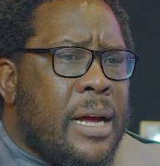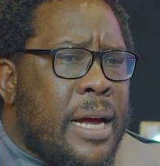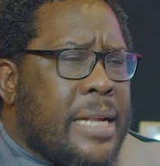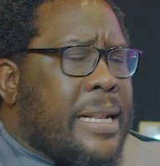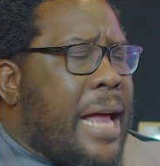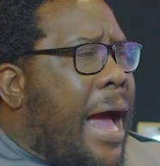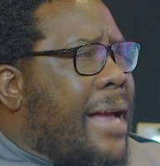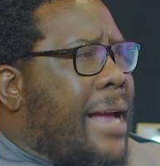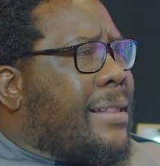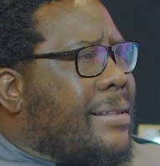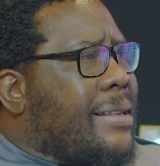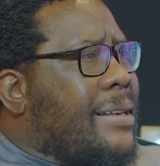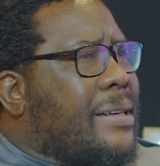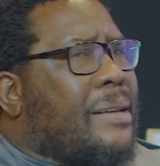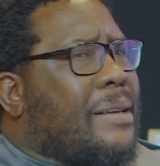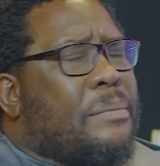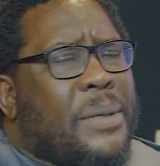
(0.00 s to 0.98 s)
And I
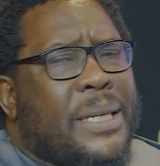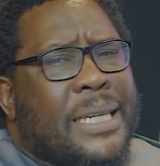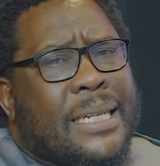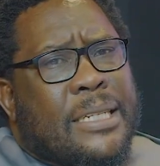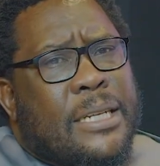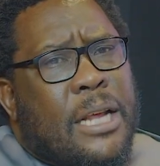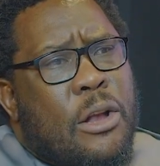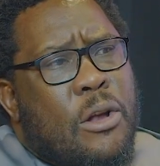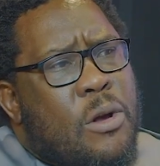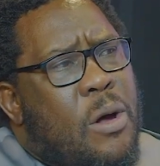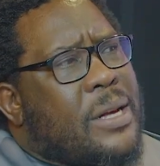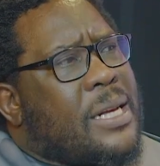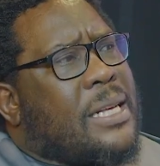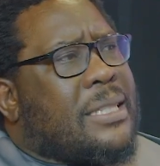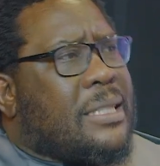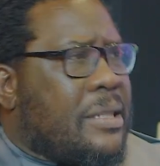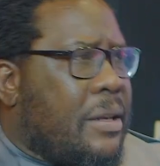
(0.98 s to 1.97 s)
think, being the
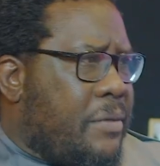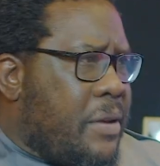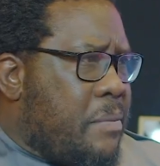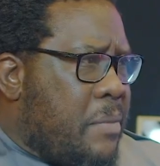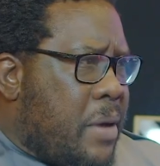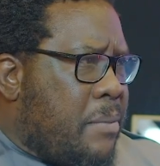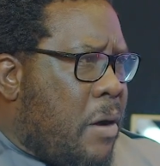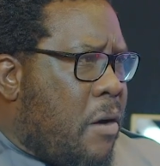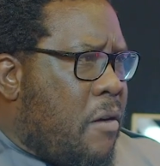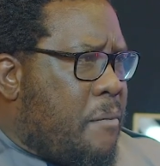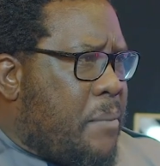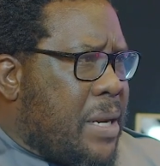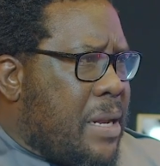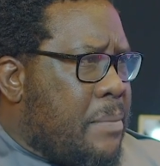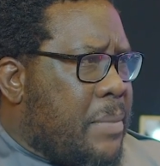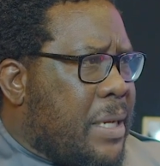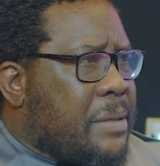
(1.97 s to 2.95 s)
longest serving member of
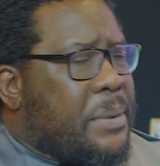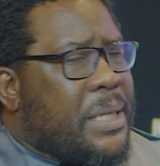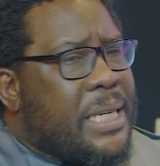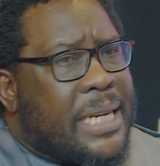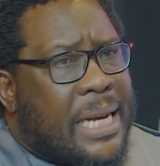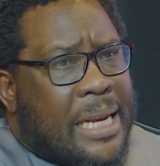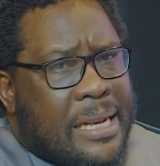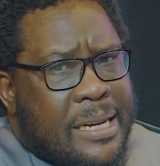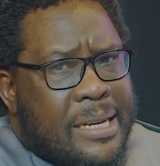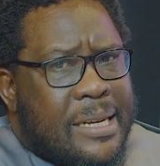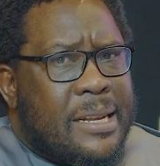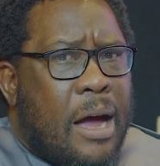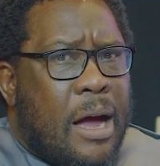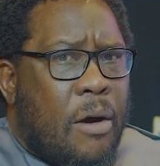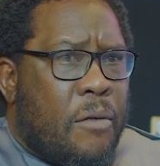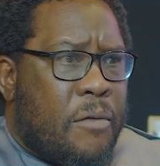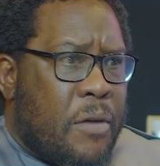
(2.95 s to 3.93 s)
parliament, being a
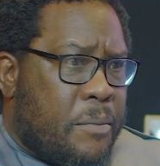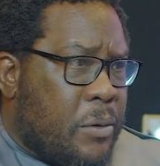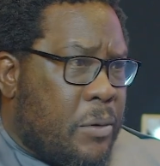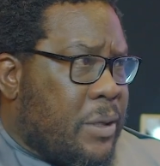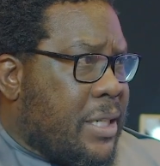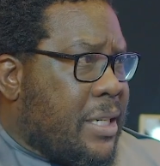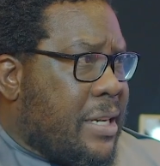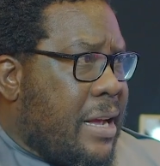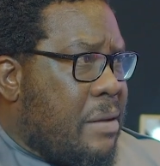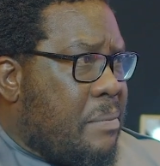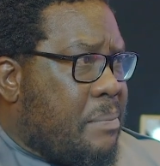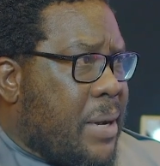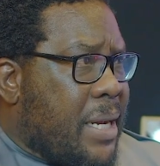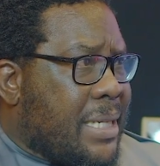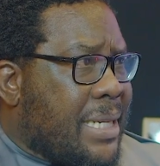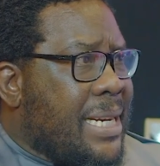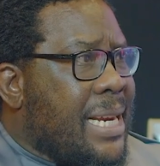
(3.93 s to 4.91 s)
leader of a political
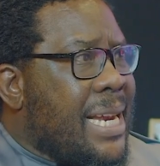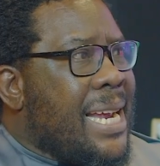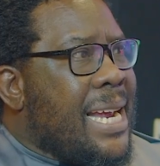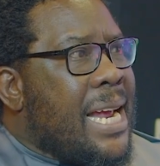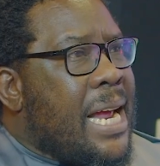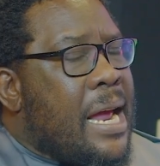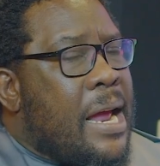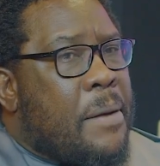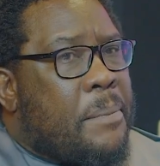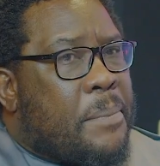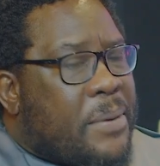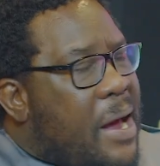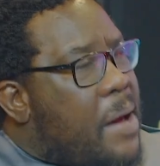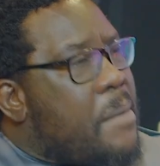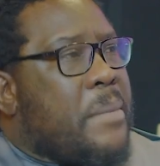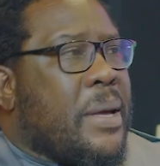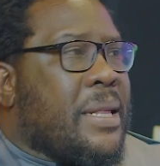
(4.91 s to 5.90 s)
party, a
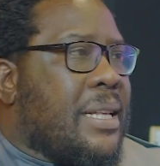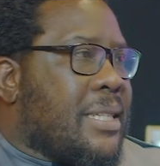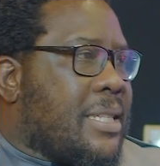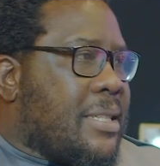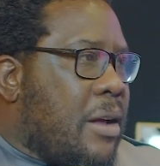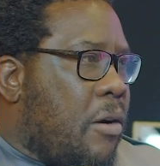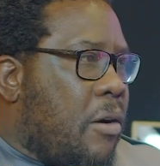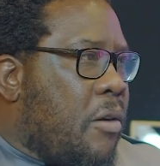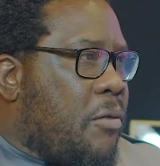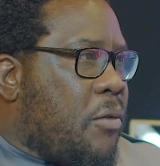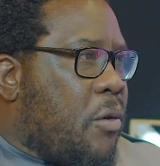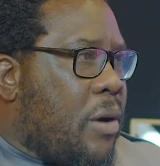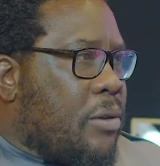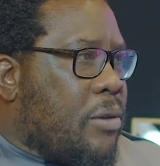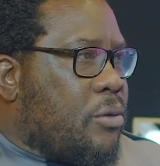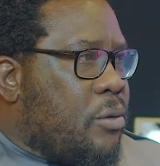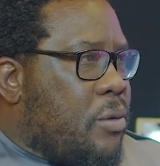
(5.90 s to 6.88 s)
prime minister of
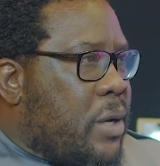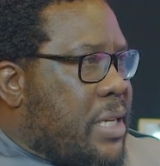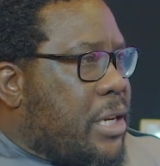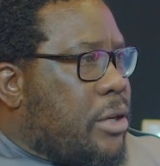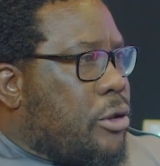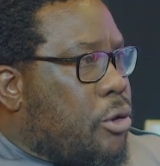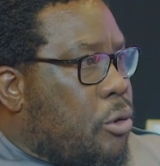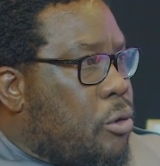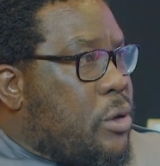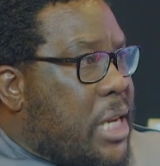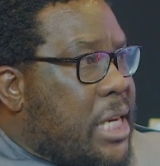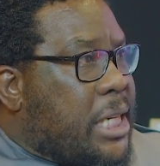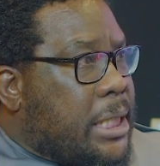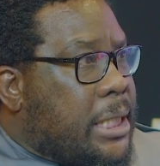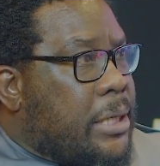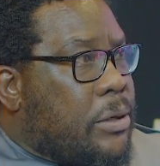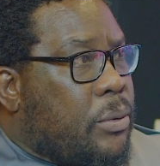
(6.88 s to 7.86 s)
KwaZulu and the Zulu
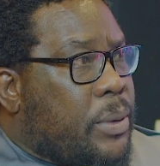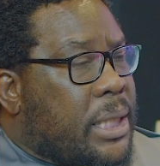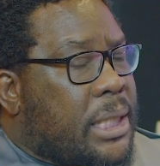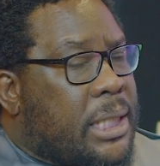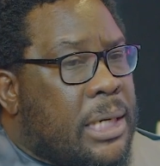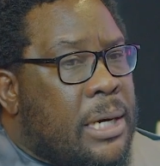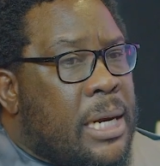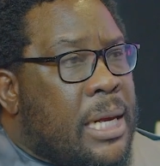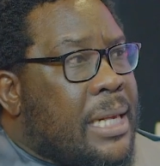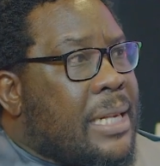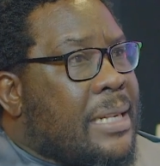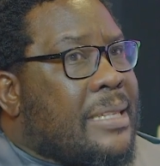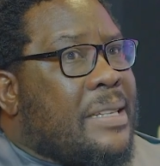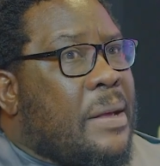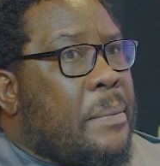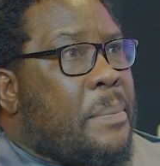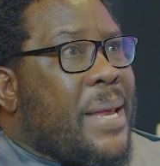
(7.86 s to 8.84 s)
nation, which
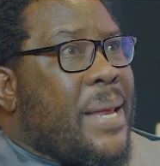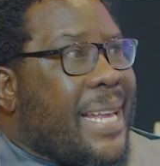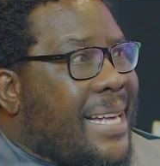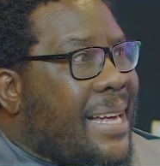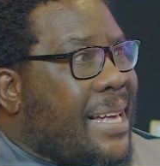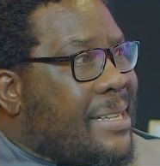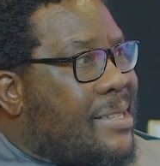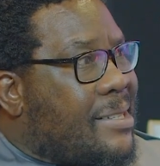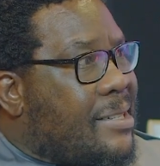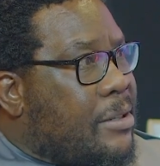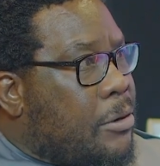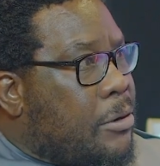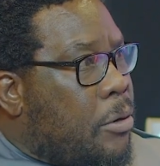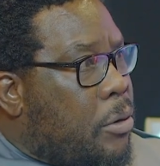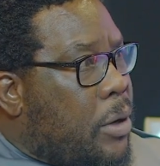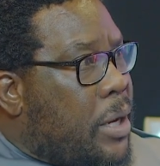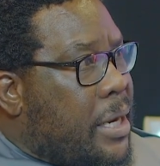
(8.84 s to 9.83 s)
is the biggest,
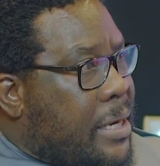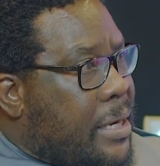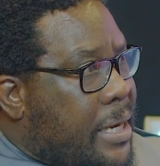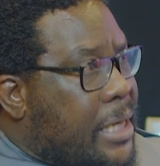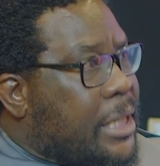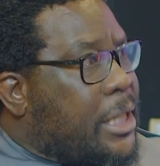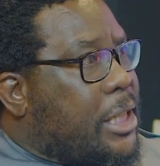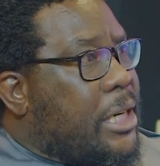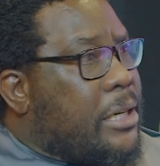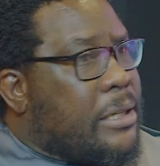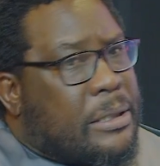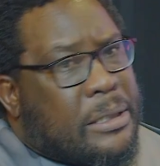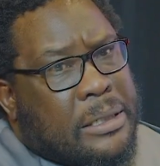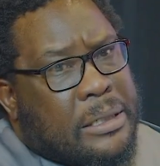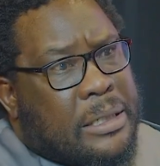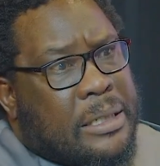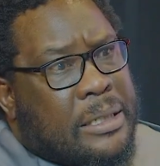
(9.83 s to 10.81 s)
nation
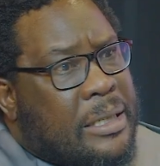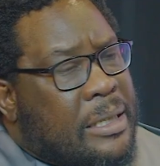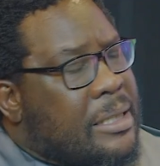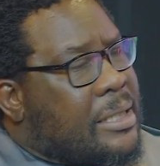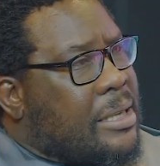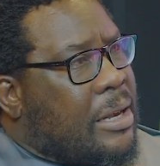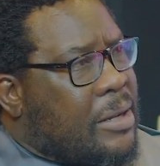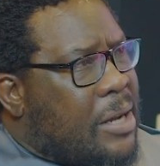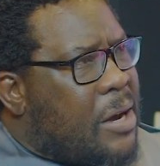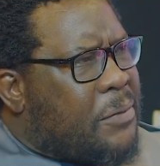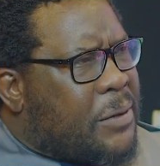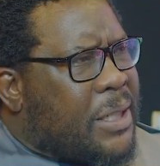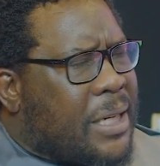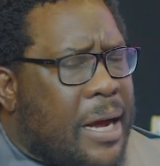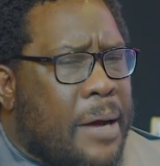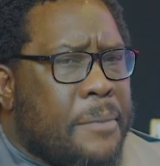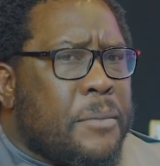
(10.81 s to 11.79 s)
in South
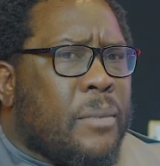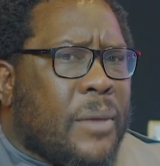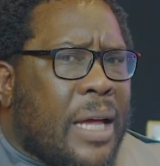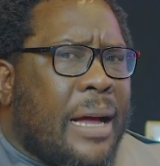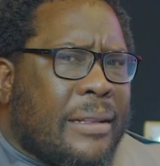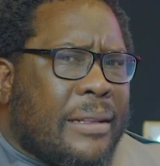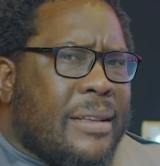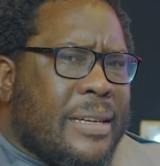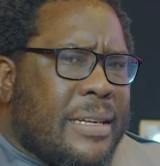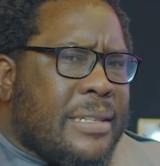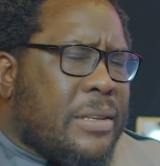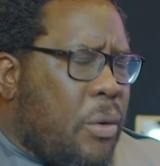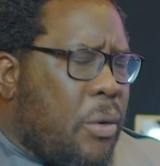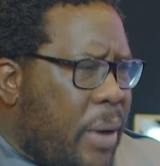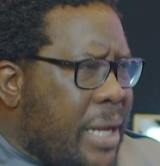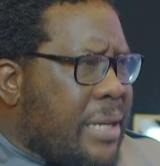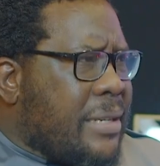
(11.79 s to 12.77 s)
Africa, I think it's
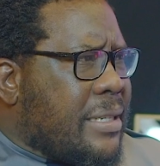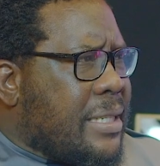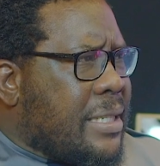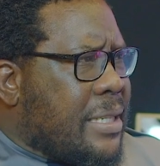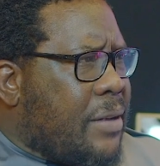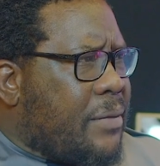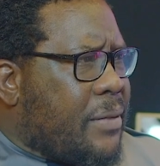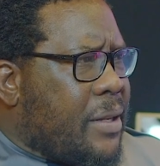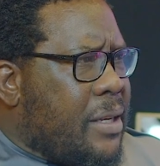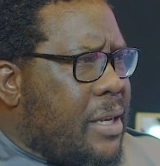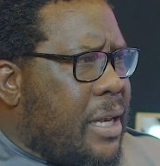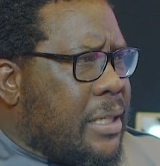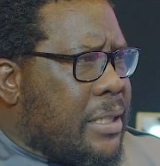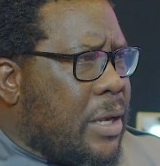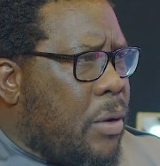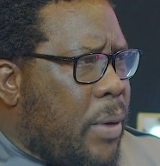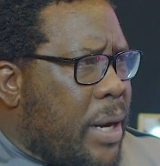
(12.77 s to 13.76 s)
a well-deserved thing.
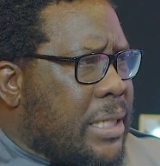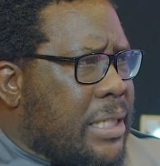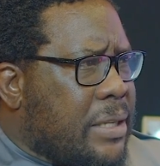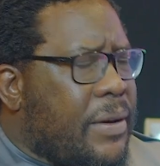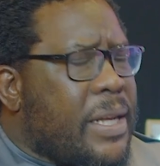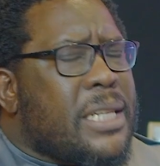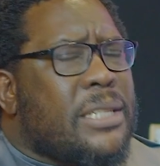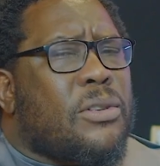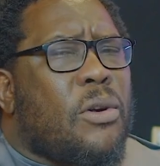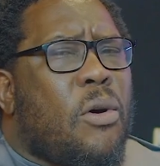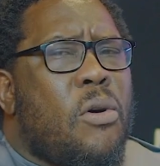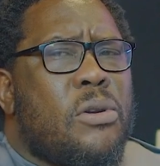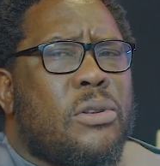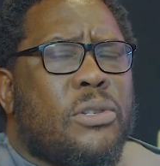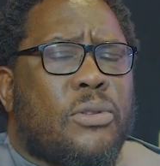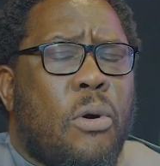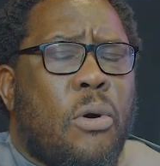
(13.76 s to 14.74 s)
It's a well-deserved, and it's
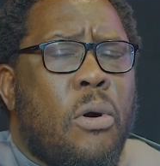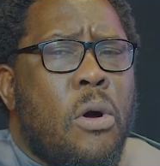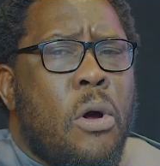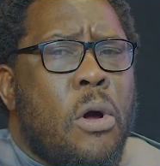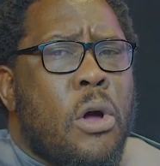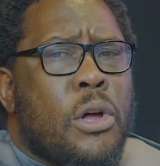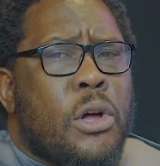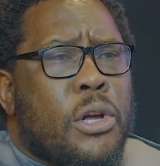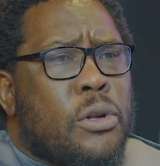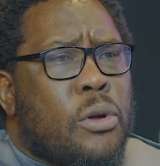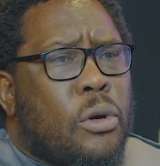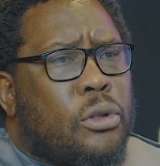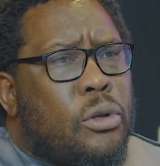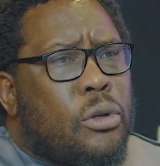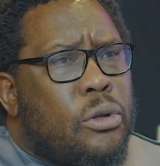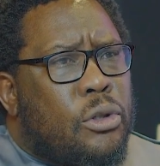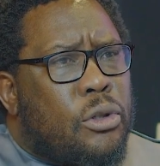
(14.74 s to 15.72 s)
also,
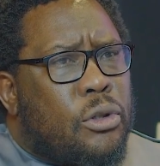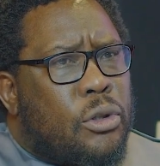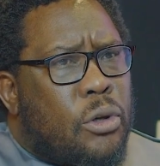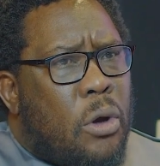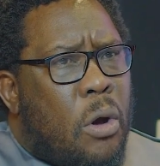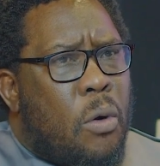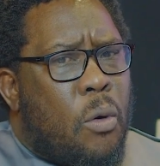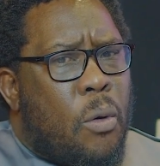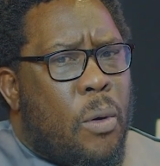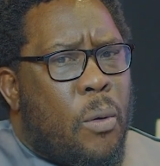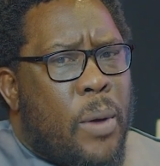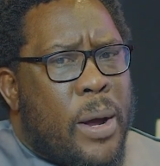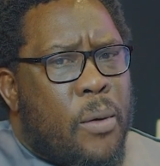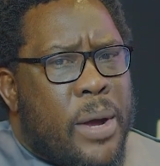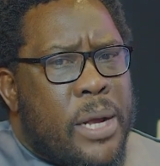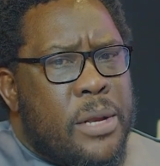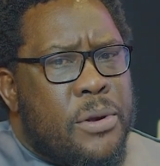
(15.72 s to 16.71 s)
to show
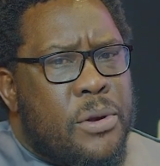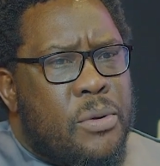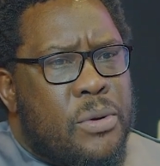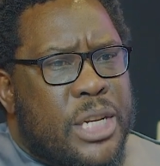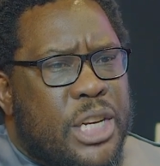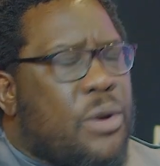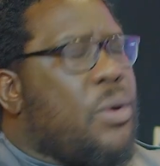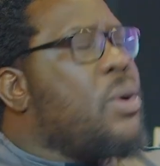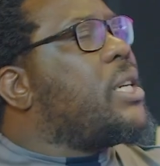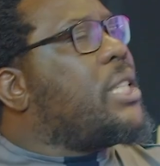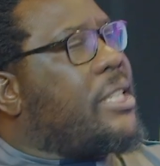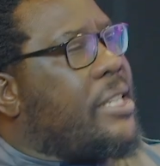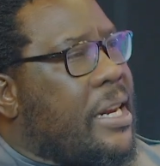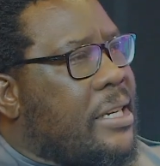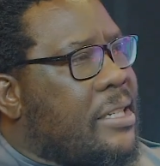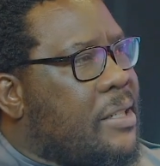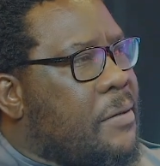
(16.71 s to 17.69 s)
when you
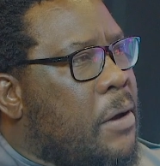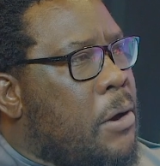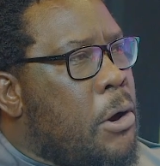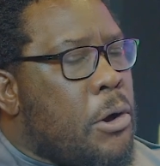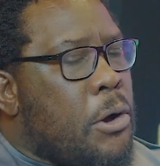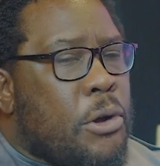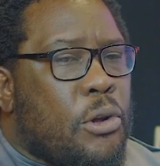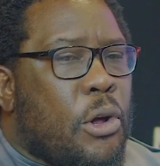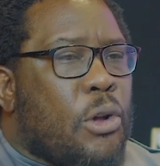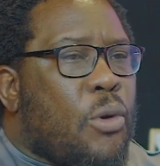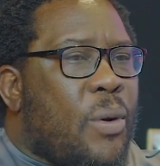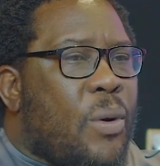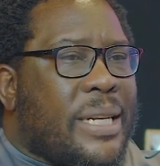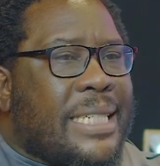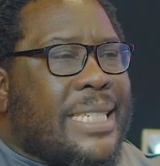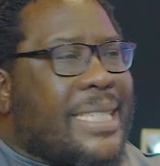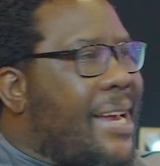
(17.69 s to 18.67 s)
negotiate, you not
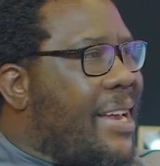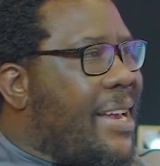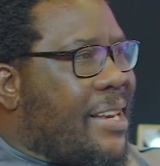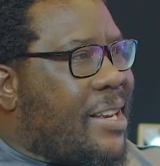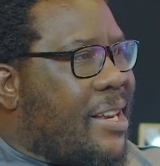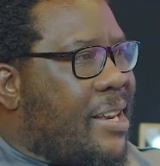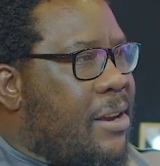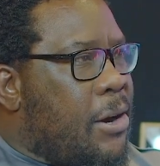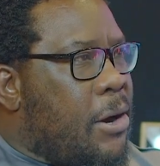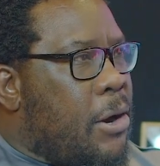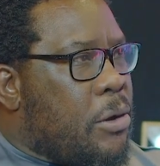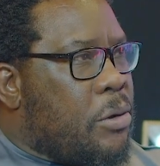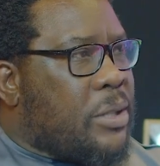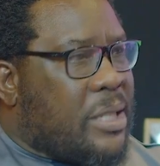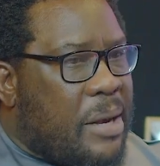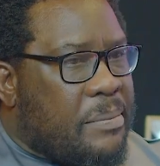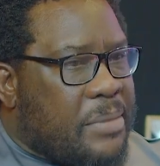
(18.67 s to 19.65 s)
only take,
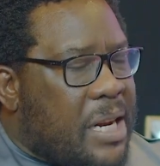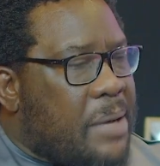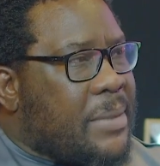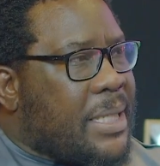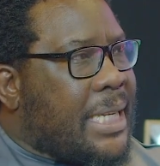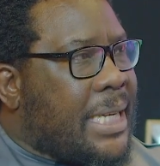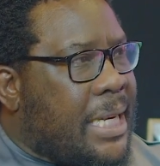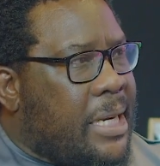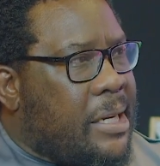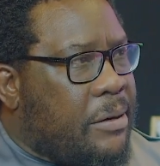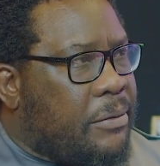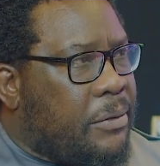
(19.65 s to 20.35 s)
you sometimes give.